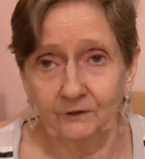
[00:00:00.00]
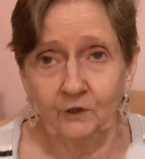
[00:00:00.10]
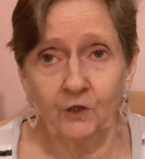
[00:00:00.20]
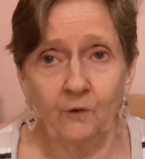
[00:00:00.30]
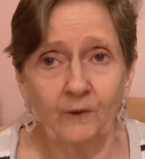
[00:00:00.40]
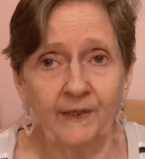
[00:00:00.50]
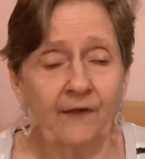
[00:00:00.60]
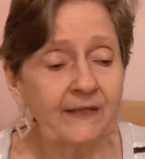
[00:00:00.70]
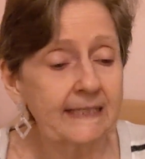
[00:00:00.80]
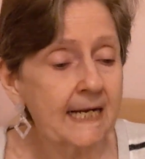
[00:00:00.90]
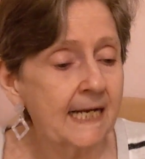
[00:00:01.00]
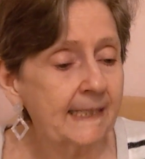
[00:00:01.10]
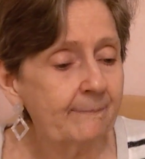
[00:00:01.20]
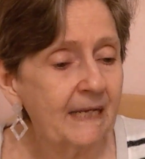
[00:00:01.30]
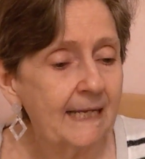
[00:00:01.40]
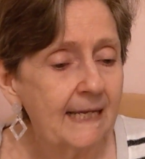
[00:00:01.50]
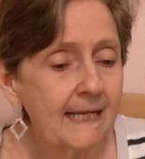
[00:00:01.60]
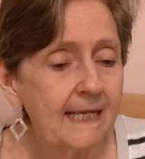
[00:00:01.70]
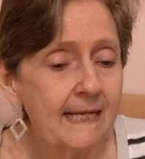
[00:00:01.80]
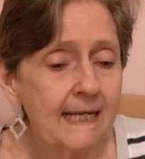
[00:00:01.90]
you know, another time.
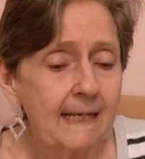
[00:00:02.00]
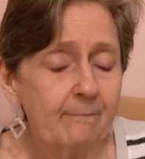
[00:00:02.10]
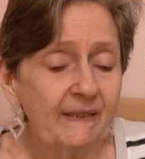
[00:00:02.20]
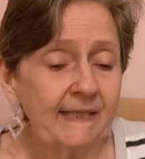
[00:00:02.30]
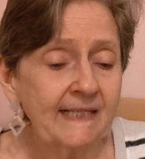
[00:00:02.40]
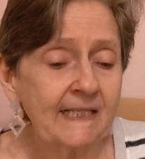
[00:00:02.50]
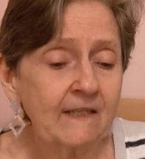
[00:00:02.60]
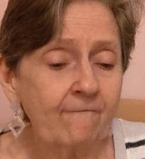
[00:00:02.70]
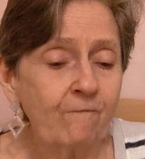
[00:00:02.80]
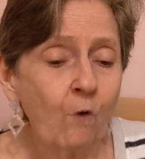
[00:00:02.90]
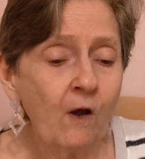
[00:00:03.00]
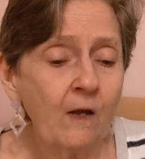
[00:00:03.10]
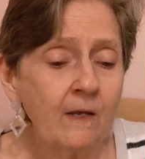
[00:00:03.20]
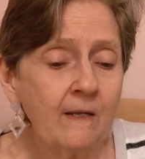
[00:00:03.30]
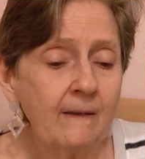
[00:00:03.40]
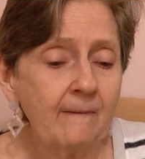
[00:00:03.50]
But this is a four,